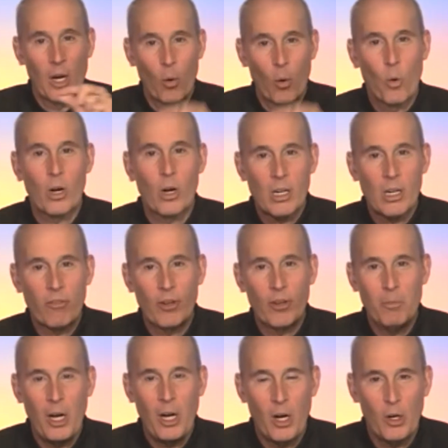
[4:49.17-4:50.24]
Work
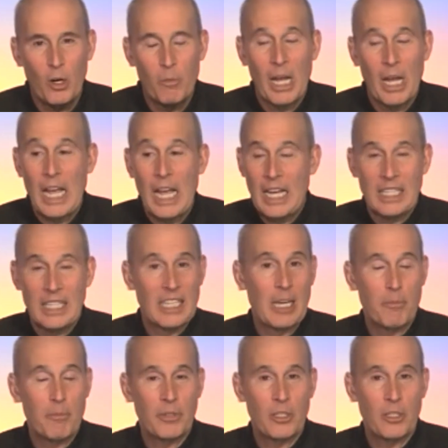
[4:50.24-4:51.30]
from home,
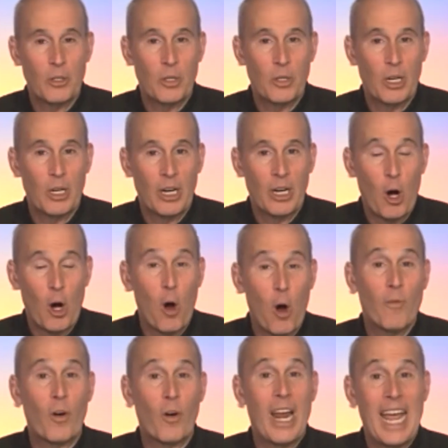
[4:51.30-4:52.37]
keep your
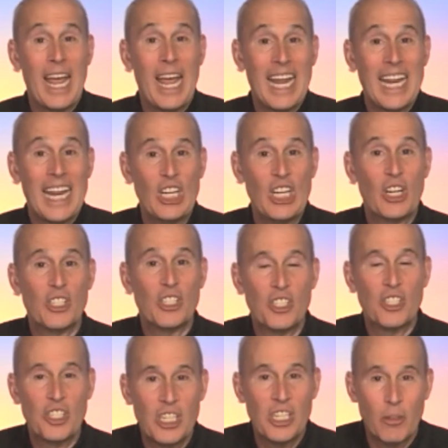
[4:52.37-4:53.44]
overhead near
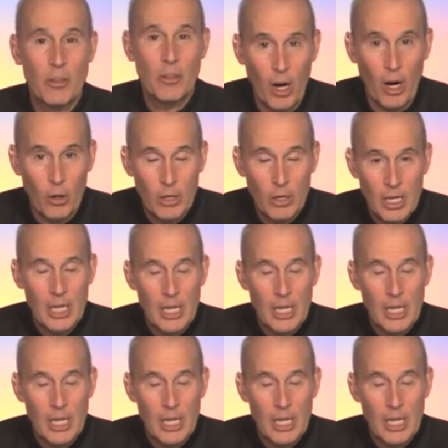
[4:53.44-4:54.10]
zero,